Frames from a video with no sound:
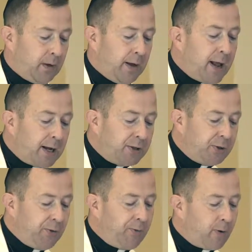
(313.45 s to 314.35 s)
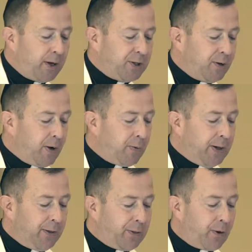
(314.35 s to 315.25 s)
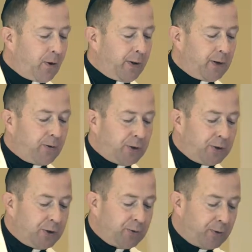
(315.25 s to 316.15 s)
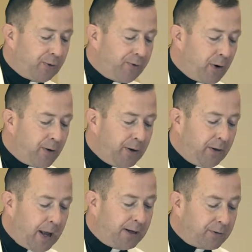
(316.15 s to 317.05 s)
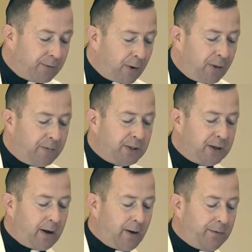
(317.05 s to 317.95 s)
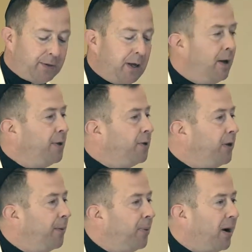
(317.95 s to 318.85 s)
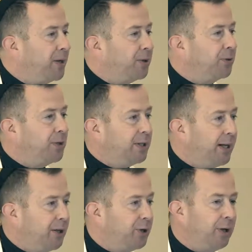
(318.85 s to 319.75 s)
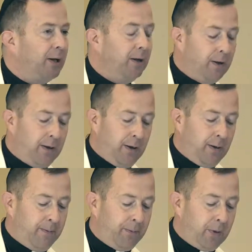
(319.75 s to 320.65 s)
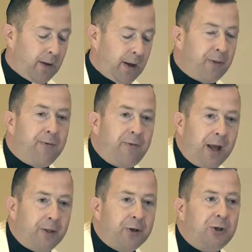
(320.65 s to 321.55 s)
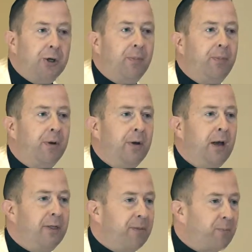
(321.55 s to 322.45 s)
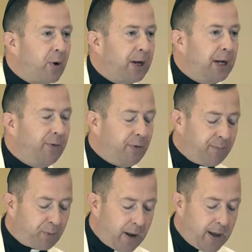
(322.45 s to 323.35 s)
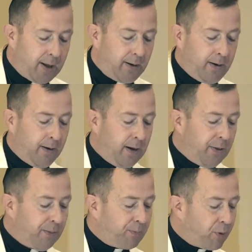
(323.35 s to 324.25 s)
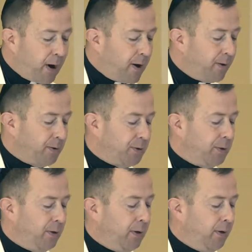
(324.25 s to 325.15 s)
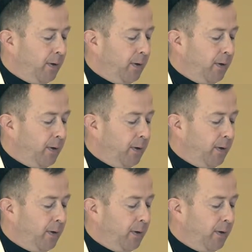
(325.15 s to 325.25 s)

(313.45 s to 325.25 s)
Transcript: In Acts 2:42, we read that the early Christians had devoted themselves to the apostles' teaching and the fellowship and the breaking of the bread and the prayers.